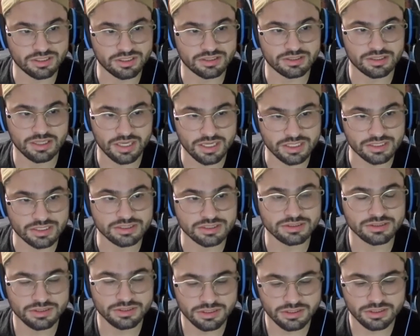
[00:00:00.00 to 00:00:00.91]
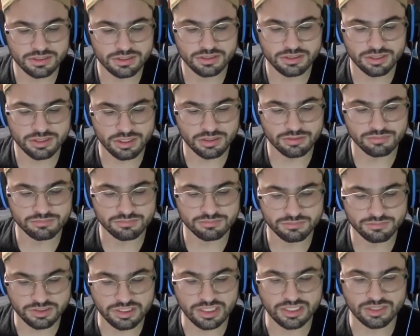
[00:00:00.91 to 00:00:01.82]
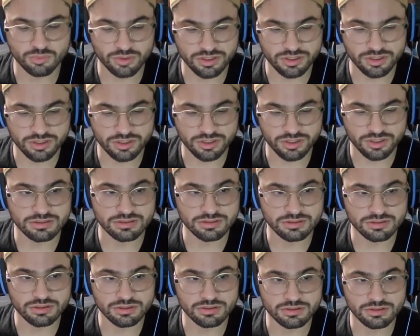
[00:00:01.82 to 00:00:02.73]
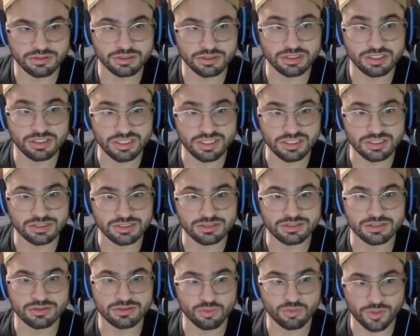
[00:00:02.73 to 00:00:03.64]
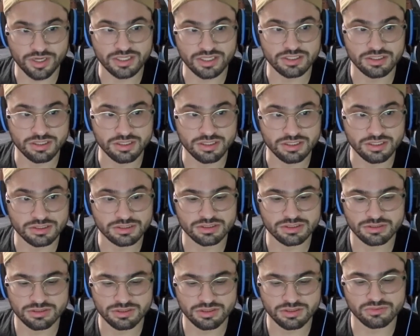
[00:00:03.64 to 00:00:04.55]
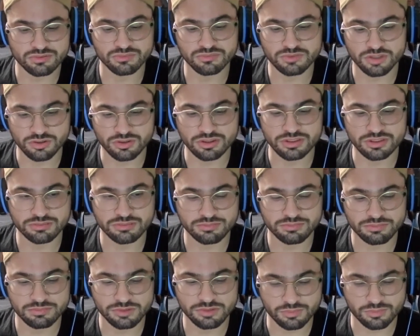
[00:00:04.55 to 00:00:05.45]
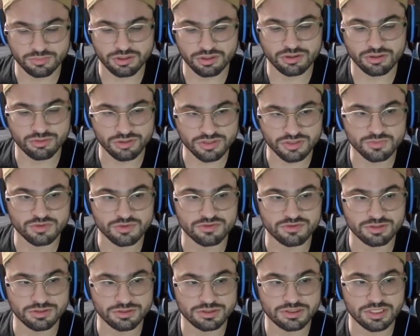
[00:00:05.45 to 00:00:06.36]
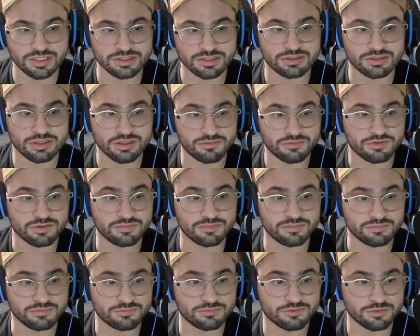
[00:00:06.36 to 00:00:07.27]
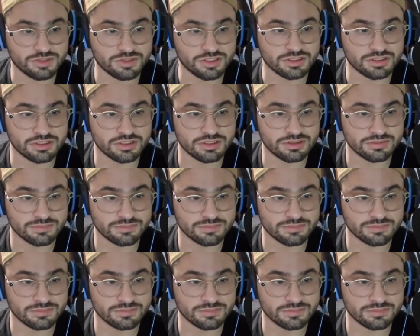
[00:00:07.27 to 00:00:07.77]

head, getting what he needs the way he does. So Tony Soprano in this movie takes a lot from Dicky,